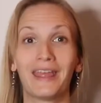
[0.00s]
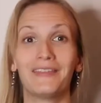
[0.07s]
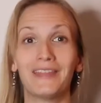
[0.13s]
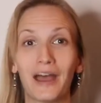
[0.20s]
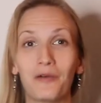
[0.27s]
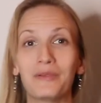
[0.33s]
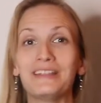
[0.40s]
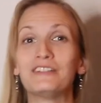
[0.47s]

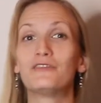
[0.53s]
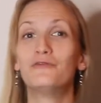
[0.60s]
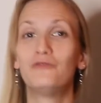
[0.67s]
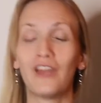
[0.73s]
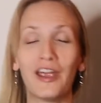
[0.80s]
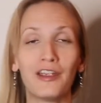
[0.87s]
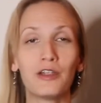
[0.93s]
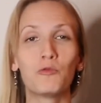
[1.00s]
Now, it's
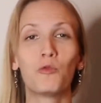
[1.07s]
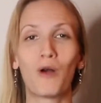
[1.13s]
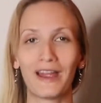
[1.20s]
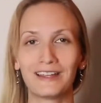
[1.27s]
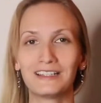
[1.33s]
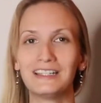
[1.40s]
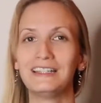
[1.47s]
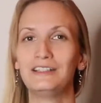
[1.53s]
very
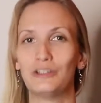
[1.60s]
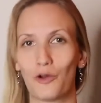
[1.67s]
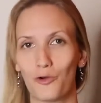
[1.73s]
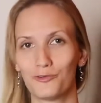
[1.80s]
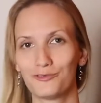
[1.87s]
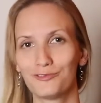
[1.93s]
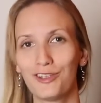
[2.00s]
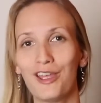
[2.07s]
widely
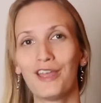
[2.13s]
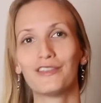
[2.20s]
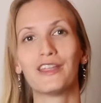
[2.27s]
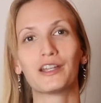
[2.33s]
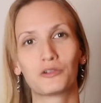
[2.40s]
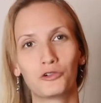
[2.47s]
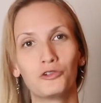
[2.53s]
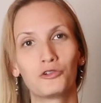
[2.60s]
known
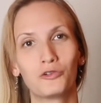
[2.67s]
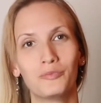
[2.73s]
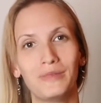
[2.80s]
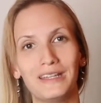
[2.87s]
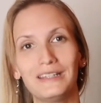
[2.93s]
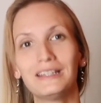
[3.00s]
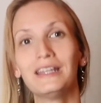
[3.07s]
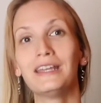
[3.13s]
that
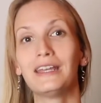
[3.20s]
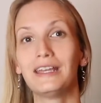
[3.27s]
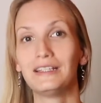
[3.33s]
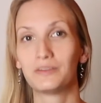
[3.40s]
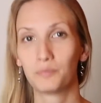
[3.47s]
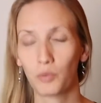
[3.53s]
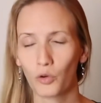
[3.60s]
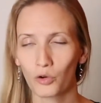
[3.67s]
curcumin
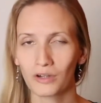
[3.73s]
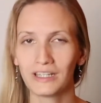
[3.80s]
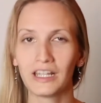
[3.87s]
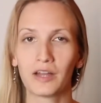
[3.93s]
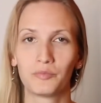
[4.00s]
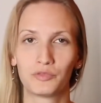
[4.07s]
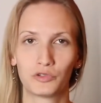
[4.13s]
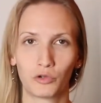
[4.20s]
is poorly
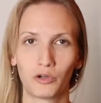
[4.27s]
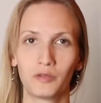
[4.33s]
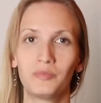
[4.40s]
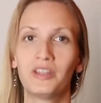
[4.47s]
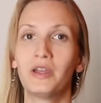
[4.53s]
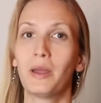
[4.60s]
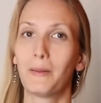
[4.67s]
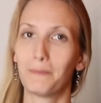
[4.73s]

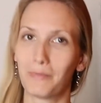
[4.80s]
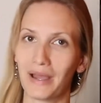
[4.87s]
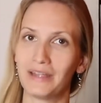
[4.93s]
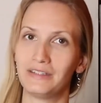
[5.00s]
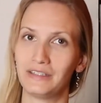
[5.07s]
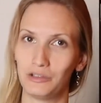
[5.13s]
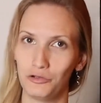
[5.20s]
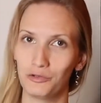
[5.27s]
absorbed by
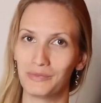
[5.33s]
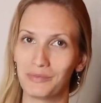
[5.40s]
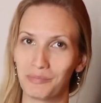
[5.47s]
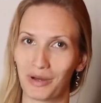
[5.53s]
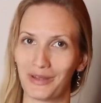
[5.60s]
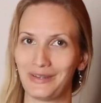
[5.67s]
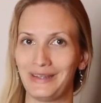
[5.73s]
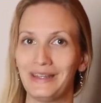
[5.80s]
the human
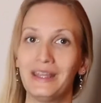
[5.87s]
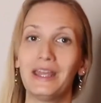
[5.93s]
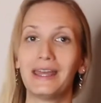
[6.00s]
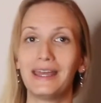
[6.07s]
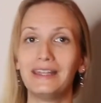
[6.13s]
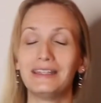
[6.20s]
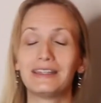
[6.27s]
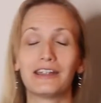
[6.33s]
body,
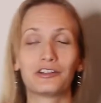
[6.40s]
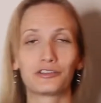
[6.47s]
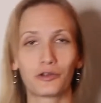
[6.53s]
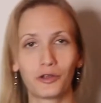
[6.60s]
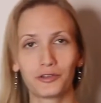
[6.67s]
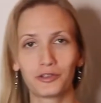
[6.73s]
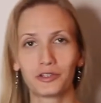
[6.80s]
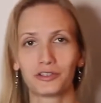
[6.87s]
and there's
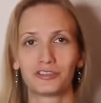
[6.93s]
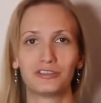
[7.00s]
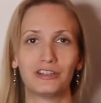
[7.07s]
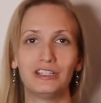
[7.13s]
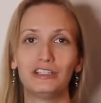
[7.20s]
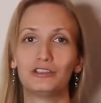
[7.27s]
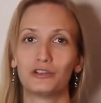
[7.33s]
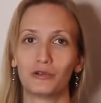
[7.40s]
also a
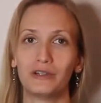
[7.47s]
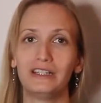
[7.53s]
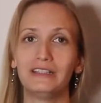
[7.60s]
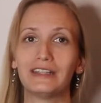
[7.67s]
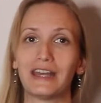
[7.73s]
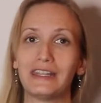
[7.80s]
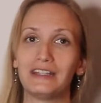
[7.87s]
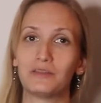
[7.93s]
study showing
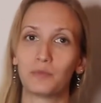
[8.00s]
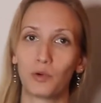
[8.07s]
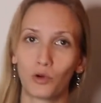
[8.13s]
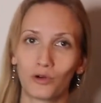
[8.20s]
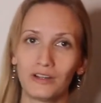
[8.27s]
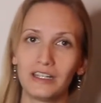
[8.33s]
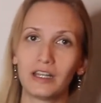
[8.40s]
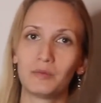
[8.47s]
that it's
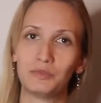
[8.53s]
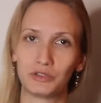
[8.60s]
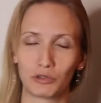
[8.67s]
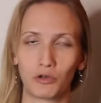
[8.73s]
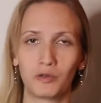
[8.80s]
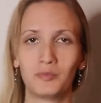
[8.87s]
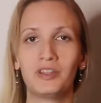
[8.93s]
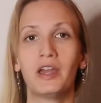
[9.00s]
poorly
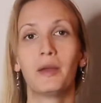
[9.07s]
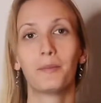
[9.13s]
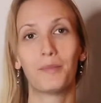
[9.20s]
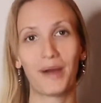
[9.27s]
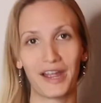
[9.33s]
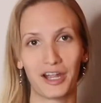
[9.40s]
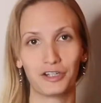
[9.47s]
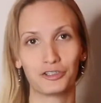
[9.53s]
absorbed
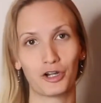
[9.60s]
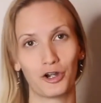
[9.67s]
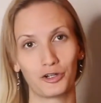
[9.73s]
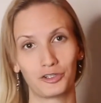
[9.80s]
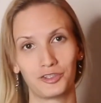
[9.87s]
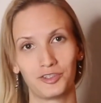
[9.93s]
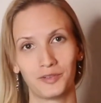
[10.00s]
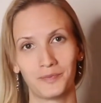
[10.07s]
by our
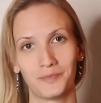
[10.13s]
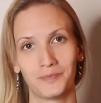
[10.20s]
dogs.